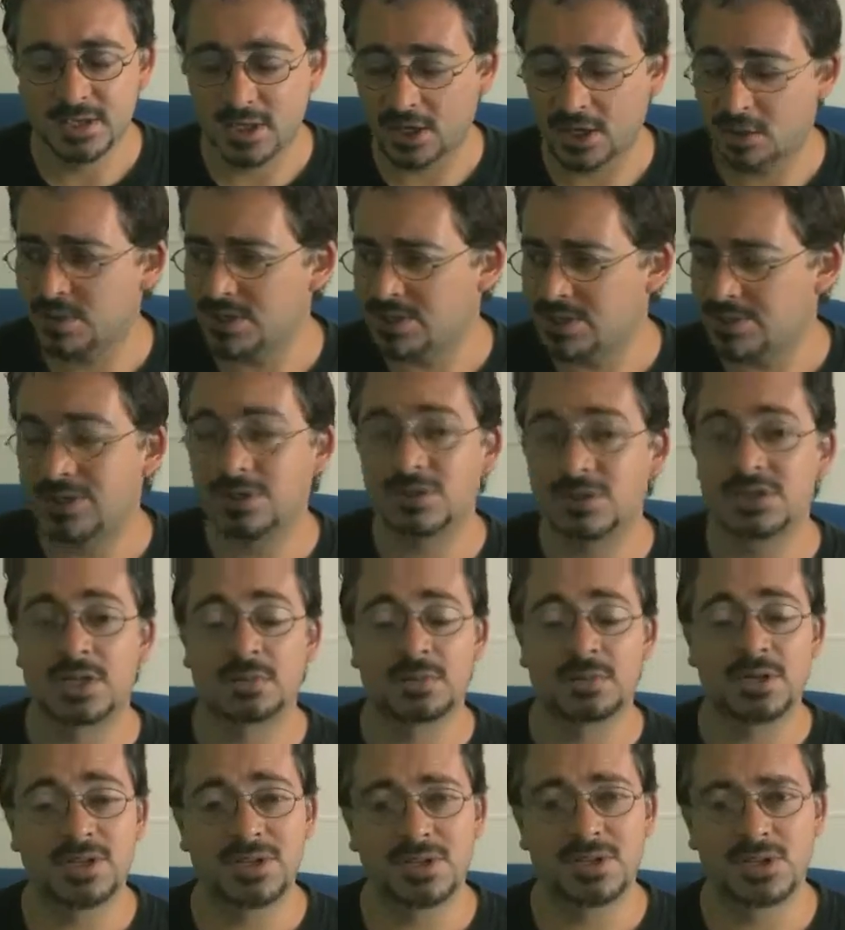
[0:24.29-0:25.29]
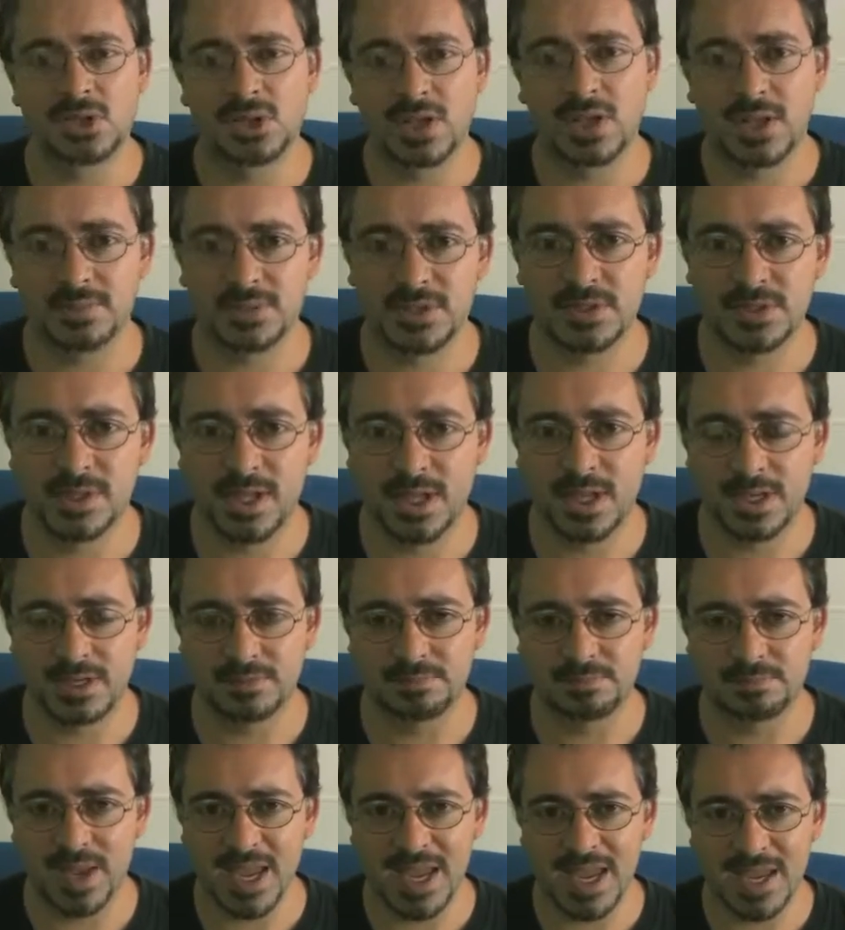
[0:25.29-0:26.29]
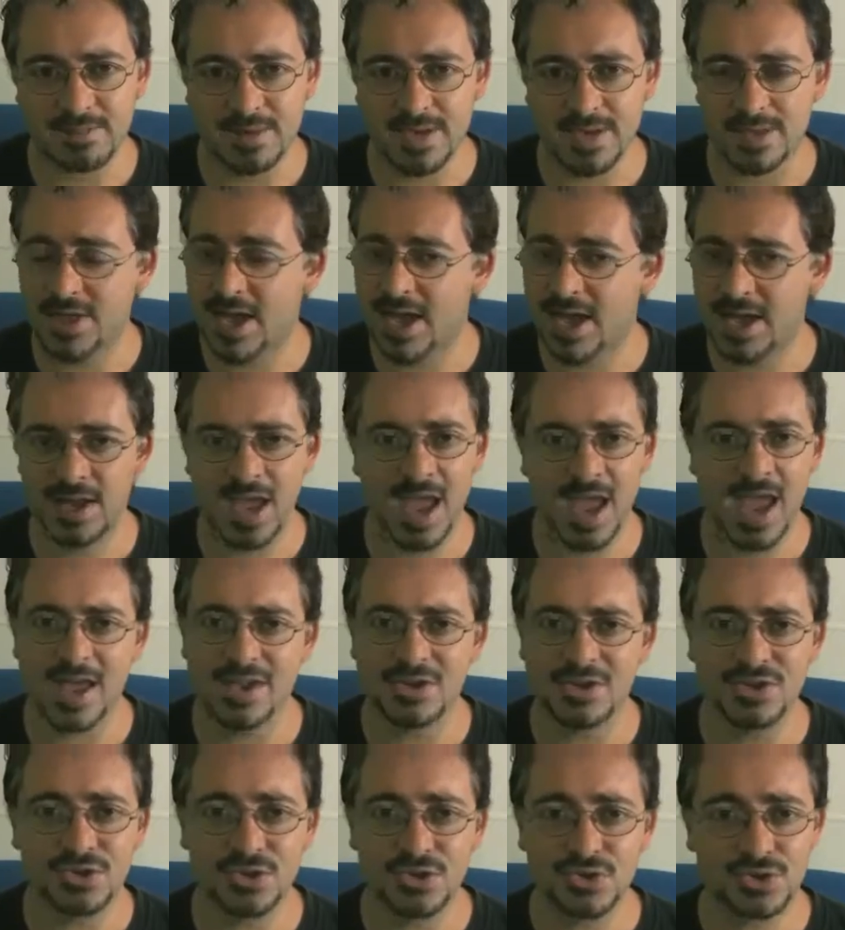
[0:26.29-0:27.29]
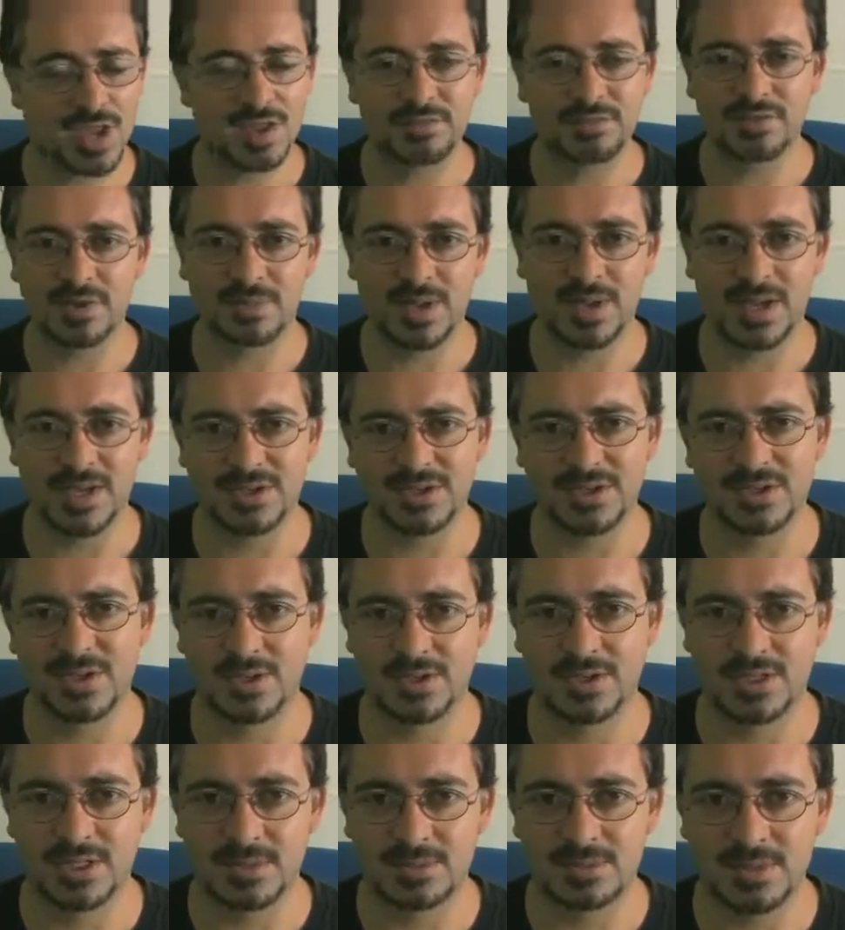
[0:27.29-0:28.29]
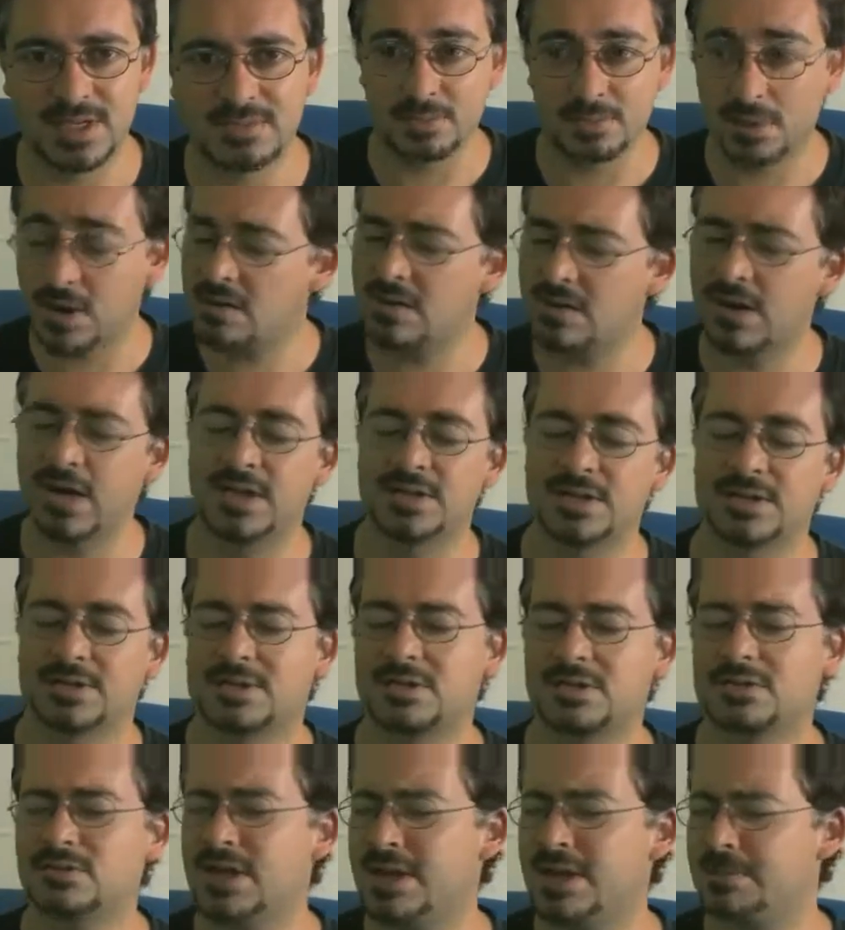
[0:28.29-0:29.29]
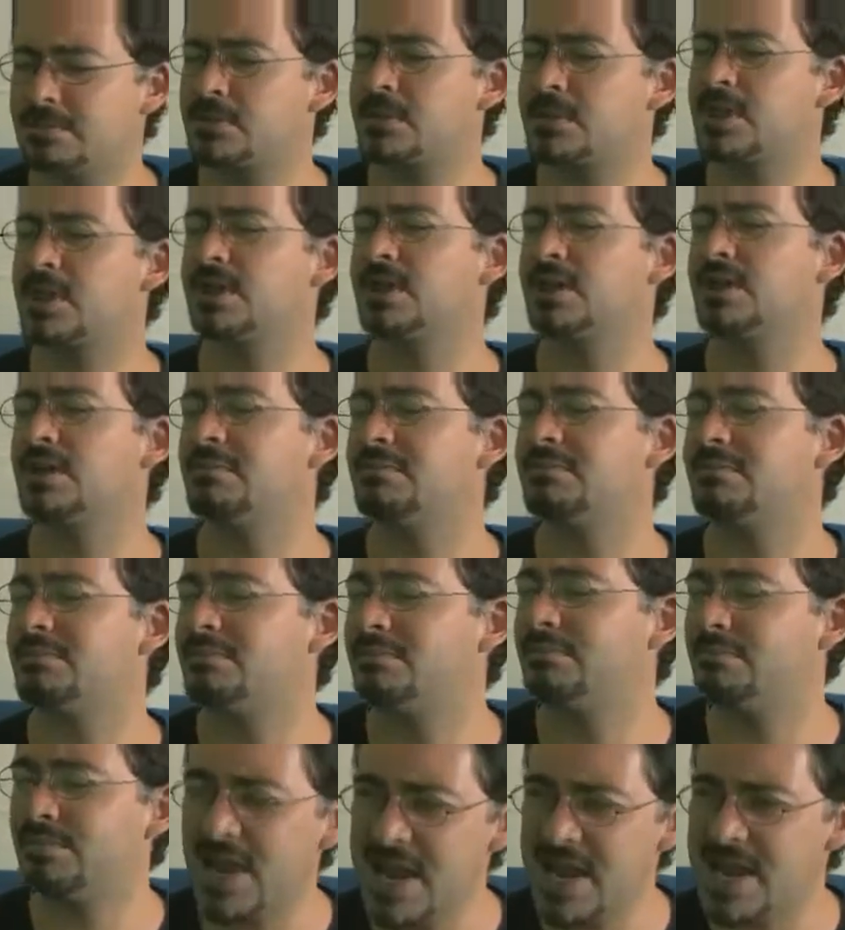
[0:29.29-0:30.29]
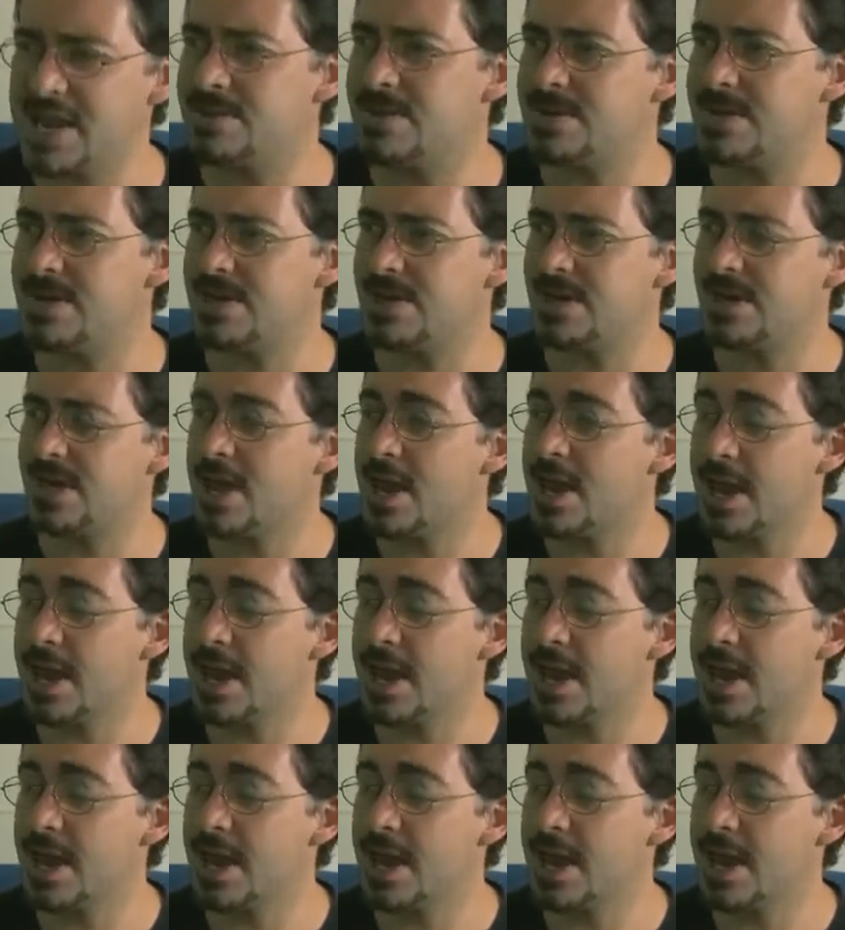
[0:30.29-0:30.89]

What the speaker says: Like when you tell someone you slept like a baby, that has never made sense to me. Oh, I slept like a baby.